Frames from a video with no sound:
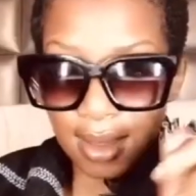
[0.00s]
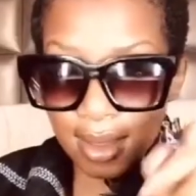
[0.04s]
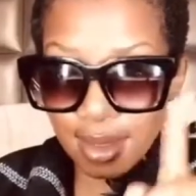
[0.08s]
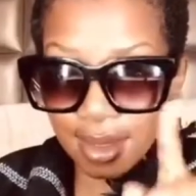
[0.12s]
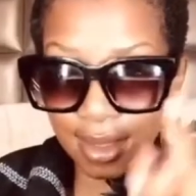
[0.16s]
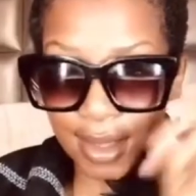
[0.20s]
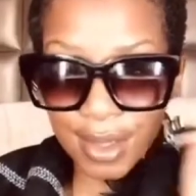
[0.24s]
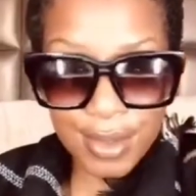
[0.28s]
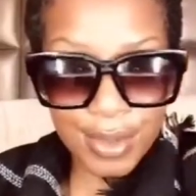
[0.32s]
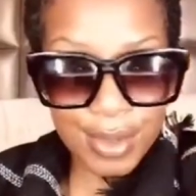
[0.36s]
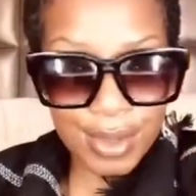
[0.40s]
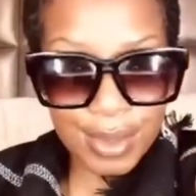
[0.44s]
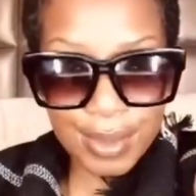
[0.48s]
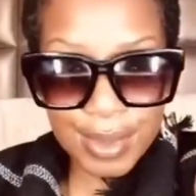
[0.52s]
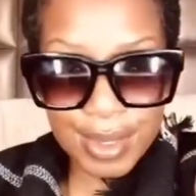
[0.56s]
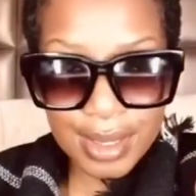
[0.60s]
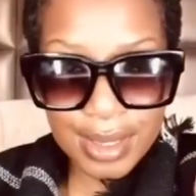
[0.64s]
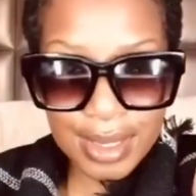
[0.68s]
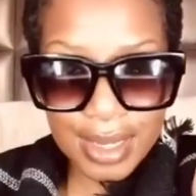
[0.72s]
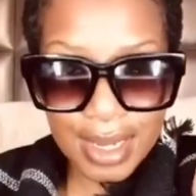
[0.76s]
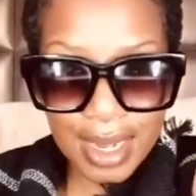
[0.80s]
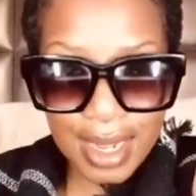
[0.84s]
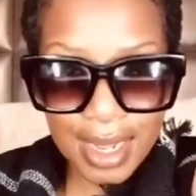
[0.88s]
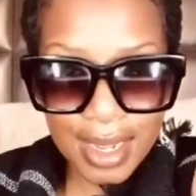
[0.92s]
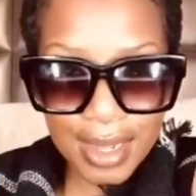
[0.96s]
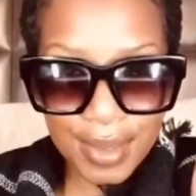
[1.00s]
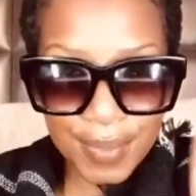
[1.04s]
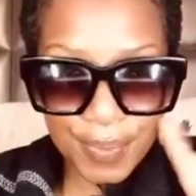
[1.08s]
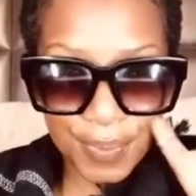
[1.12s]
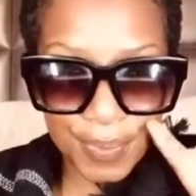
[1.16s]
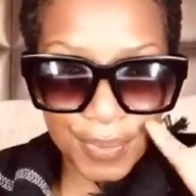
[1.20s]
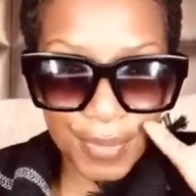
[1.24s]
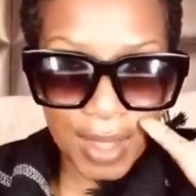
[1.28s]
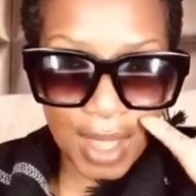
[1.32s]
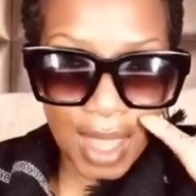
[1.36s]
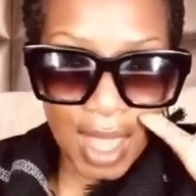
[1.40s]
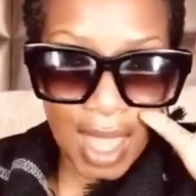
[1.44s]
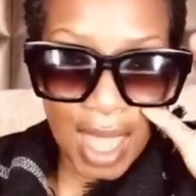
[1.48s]
This Women's Day,
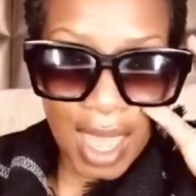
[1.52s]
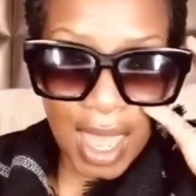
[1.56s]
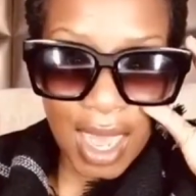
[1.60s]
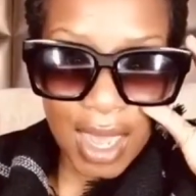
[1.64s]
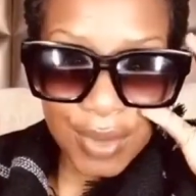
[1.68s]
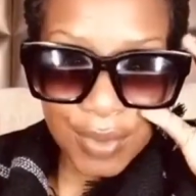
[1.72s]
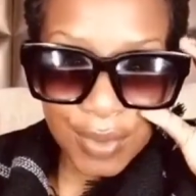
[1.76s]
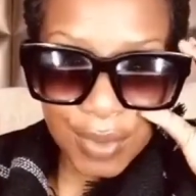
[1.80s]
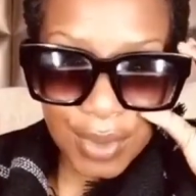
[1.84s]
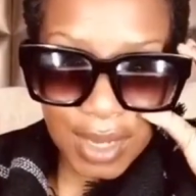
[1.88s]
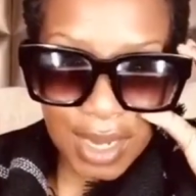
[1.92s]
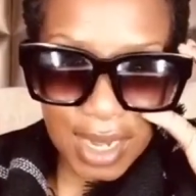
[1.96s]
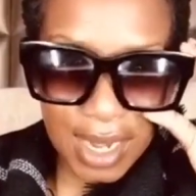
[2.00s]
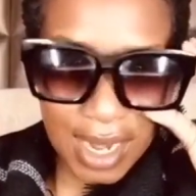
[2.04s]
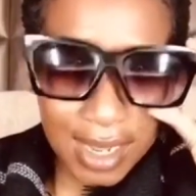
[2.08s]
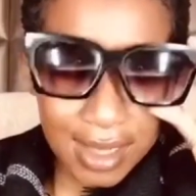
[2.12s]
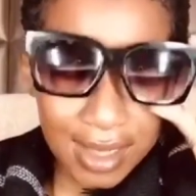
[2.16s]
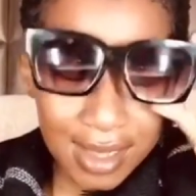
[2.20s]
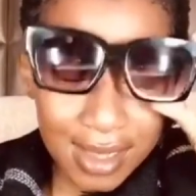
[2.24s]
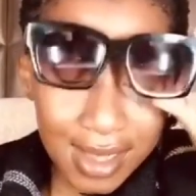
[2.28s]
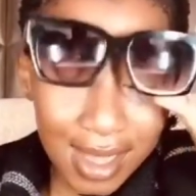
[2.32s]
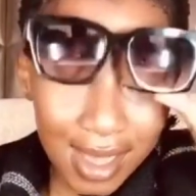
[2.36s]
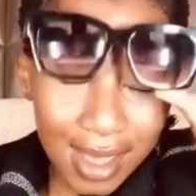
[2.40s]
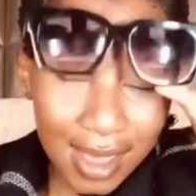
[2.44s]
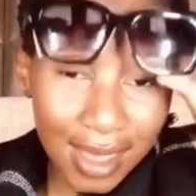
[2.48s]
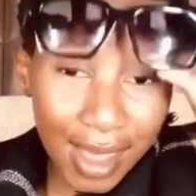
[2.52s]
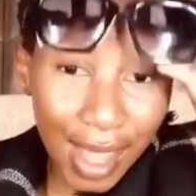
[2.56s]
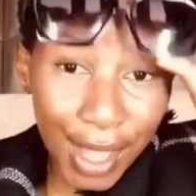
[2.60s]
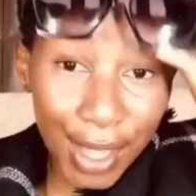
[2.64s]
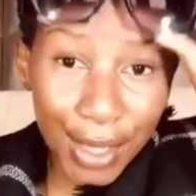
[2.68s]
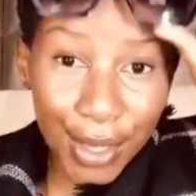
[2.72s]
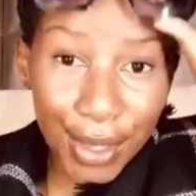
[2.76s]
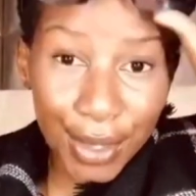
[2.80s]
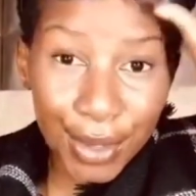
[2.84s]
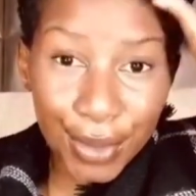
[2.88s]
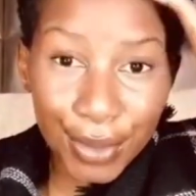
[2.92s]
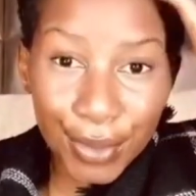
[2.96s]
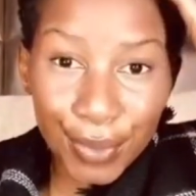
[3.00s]
I'd really like to say
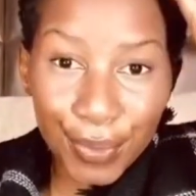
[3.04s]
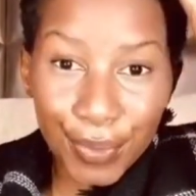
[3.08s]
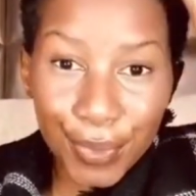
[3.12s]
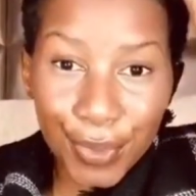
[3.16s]
thank you